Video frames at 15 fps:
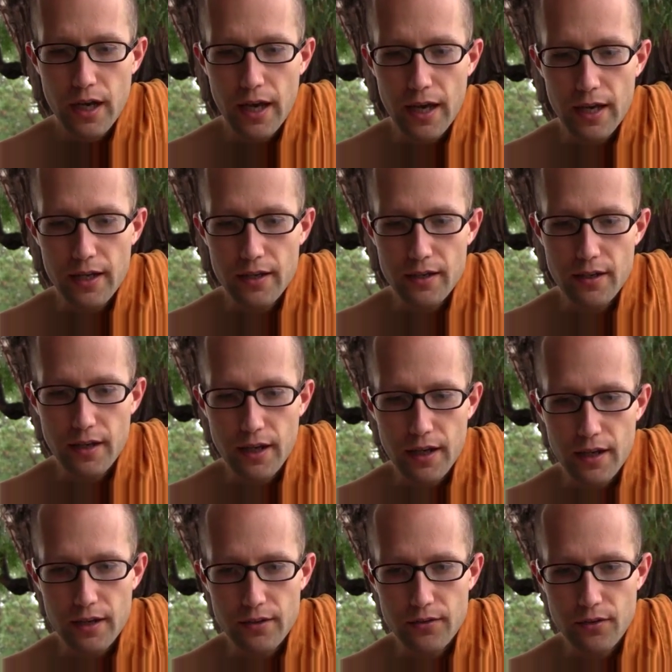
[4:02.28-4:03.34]
And
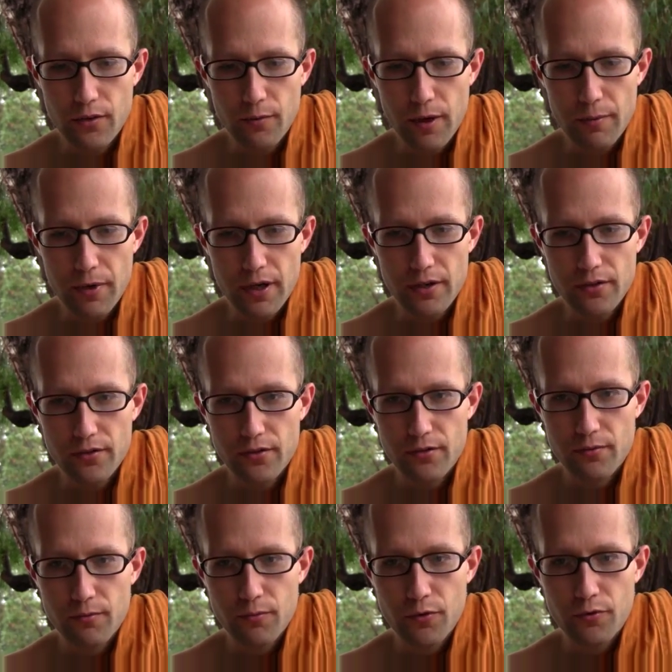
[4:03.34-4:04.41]
so my
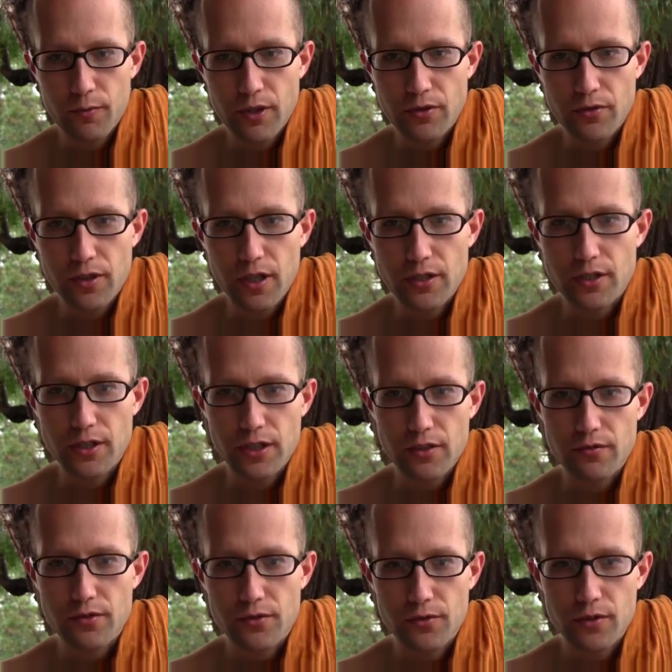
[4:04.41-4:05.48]
parents moved me to an
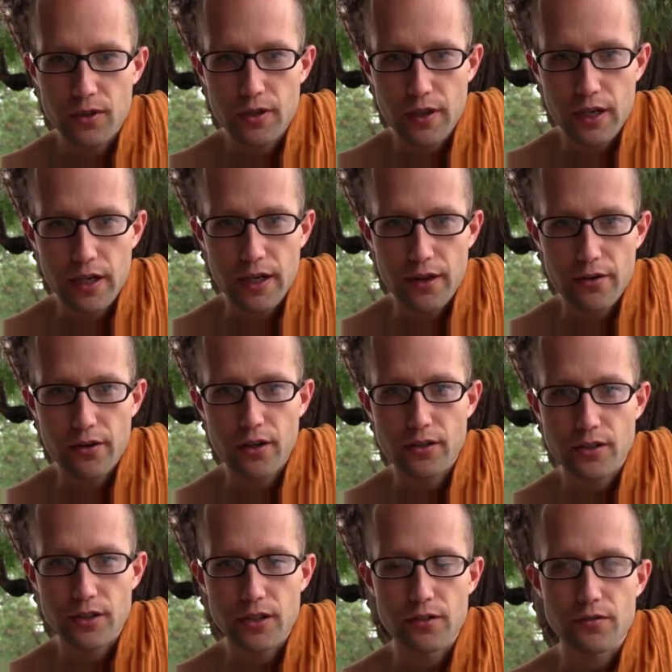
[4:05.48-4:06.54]
alternative school, and then another
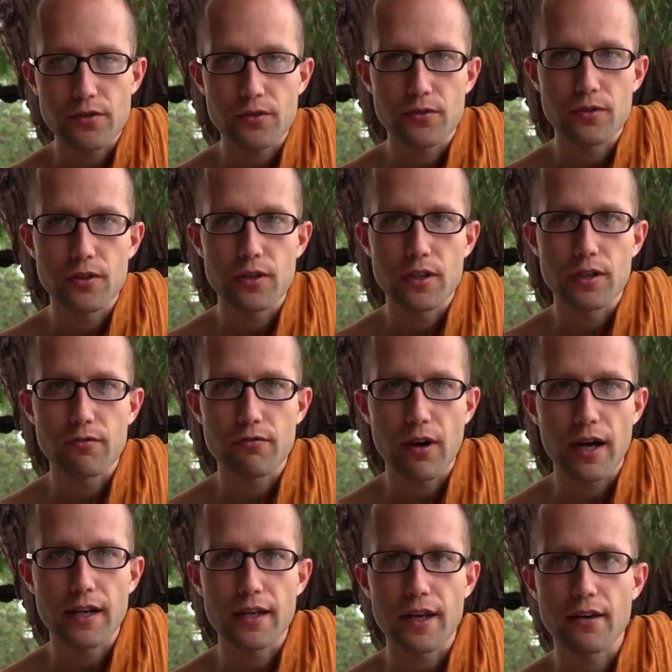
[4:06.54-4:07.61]
alternative school, and
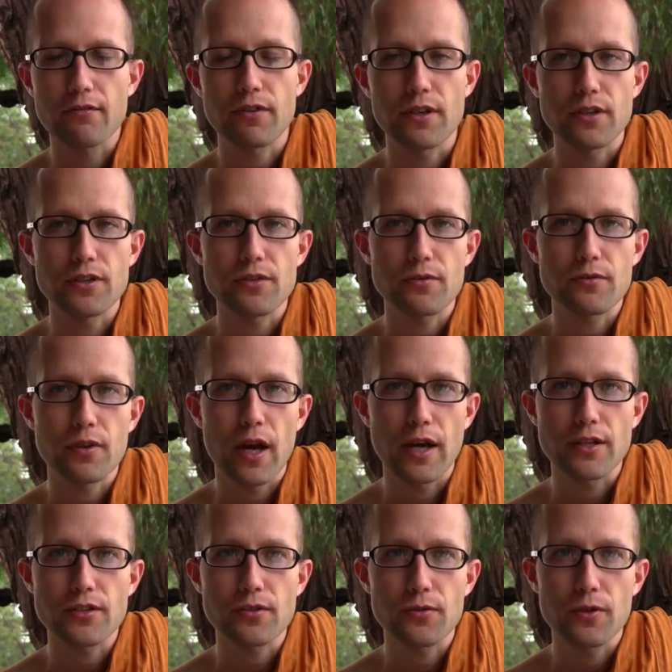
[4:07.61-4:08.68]
finally I finished
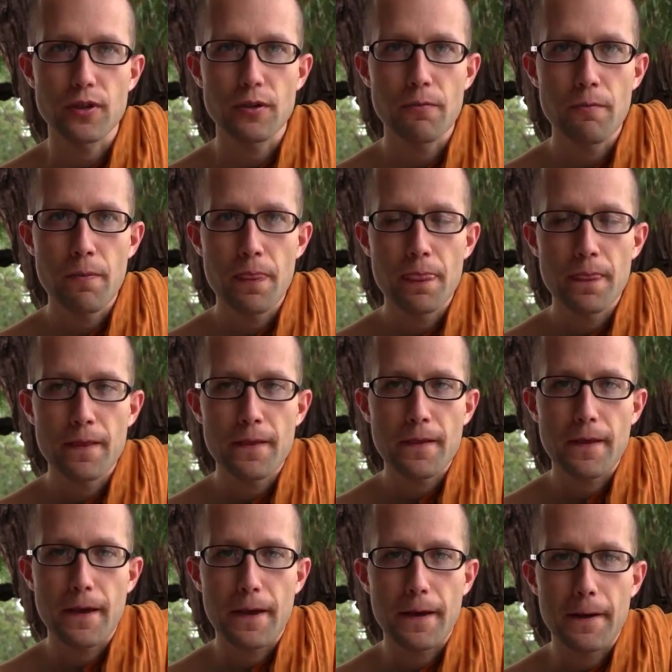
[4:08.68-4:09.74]
high school
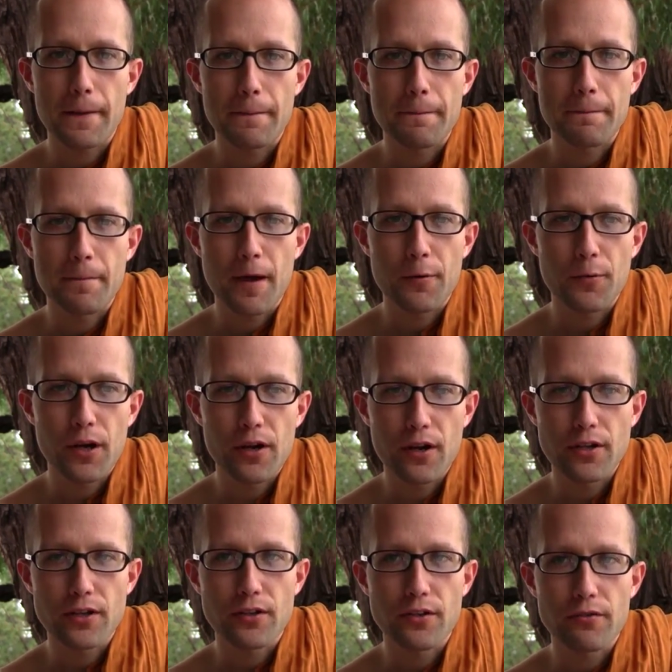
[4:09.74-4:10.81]
and went
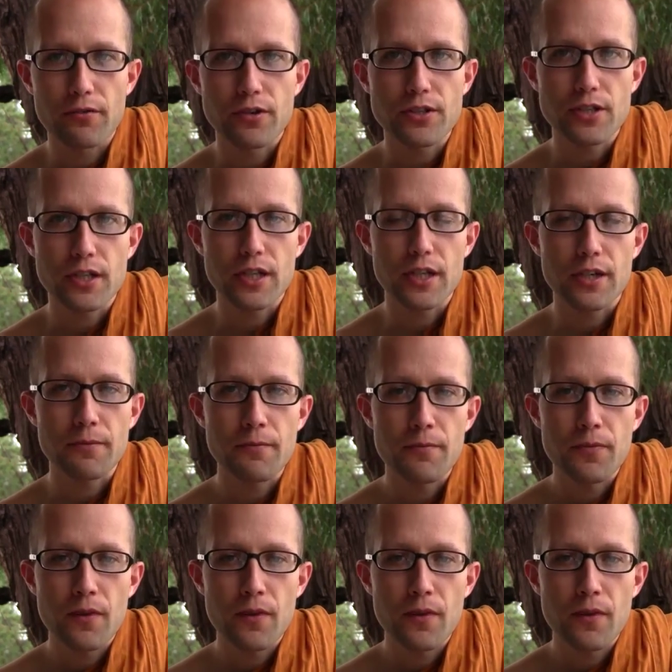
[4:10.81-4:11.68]
on to university.